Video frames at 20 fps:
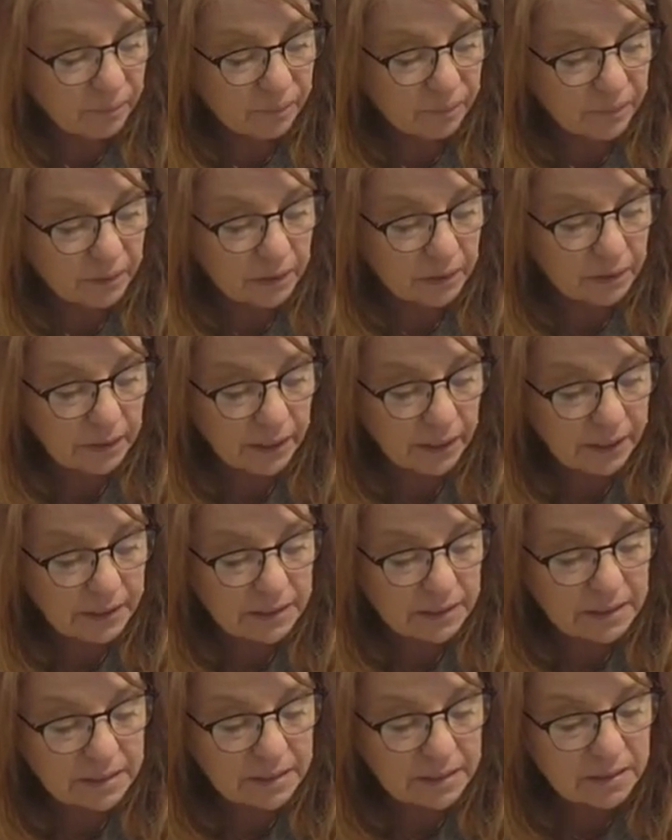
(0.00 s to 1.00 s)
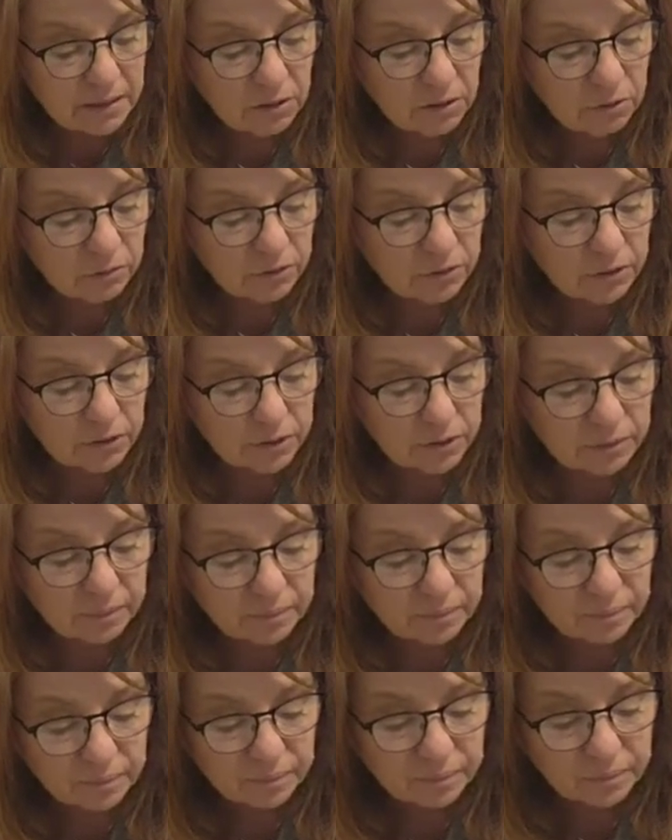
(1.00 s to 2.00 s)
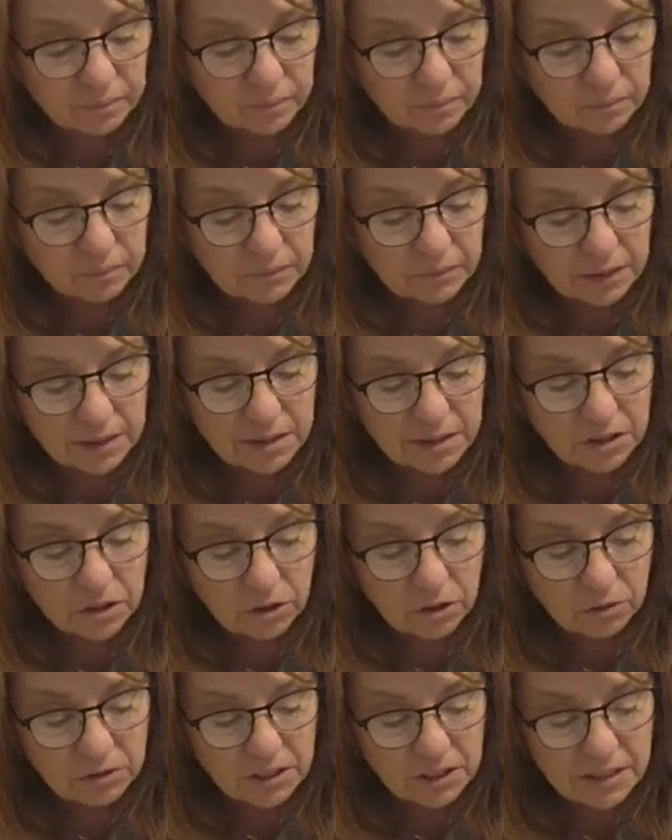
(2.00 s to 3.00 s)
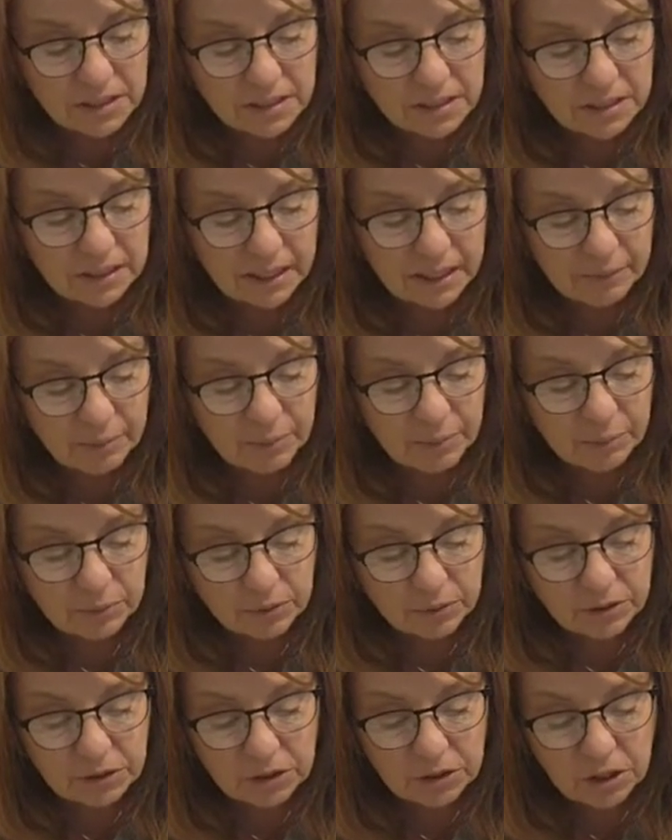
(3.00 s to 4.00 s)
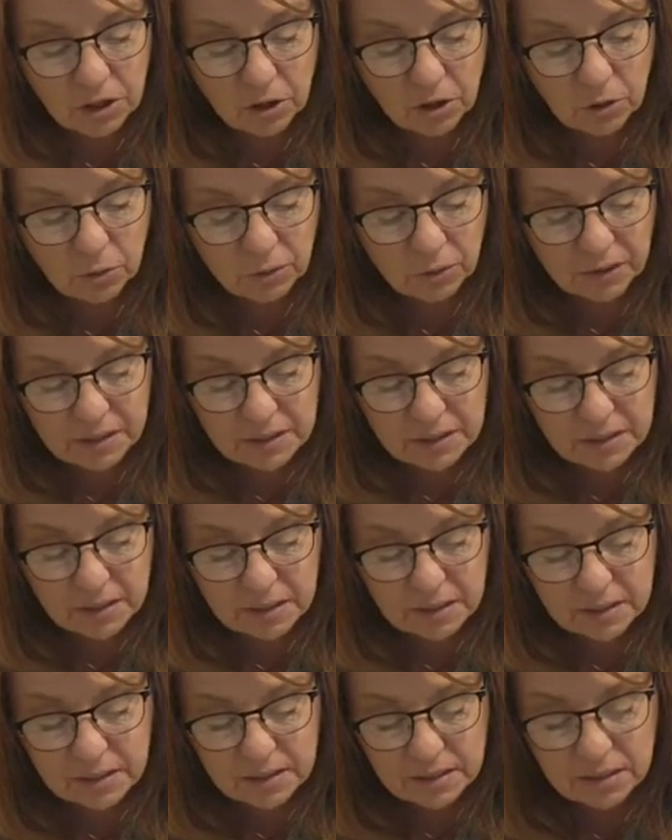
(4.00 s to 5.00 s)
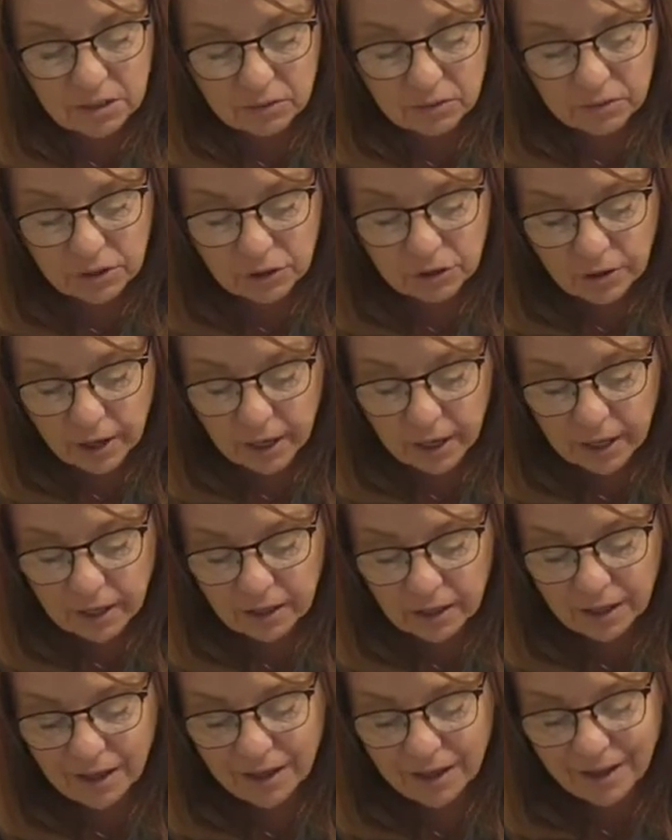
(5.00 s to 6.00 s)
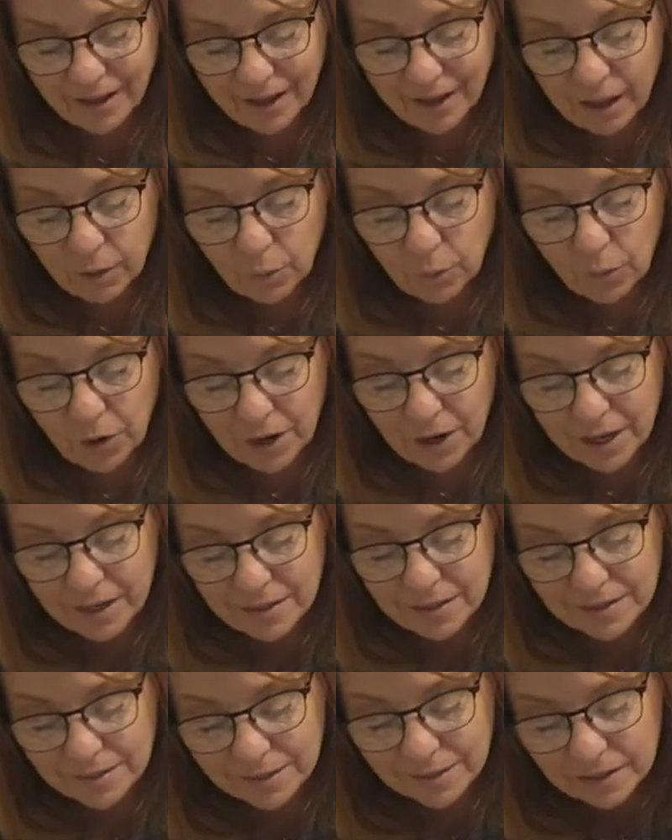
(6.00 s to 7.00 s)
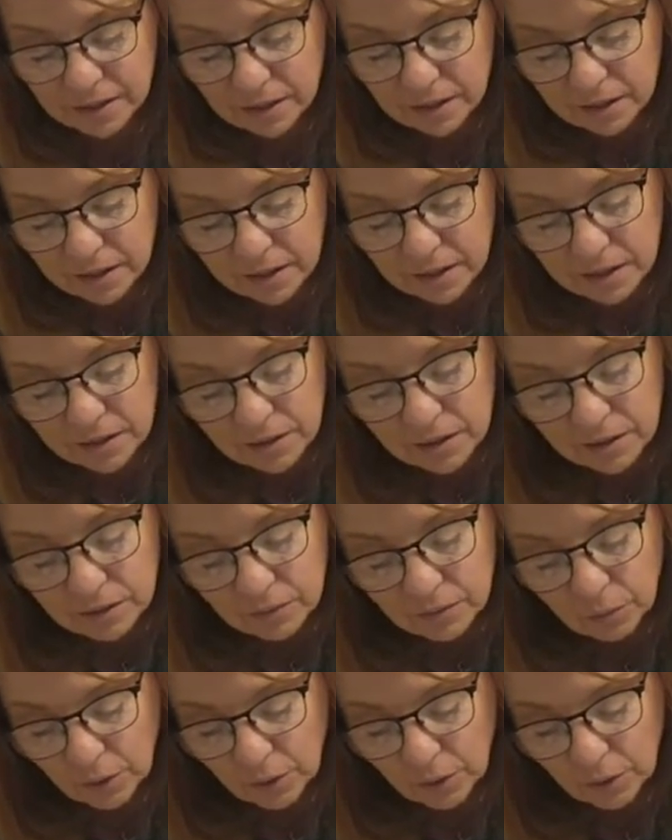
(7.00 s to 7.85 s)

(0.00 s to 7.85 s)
like a silver. Because, you know, just to let people to know, this is a silver tray. It was. Well,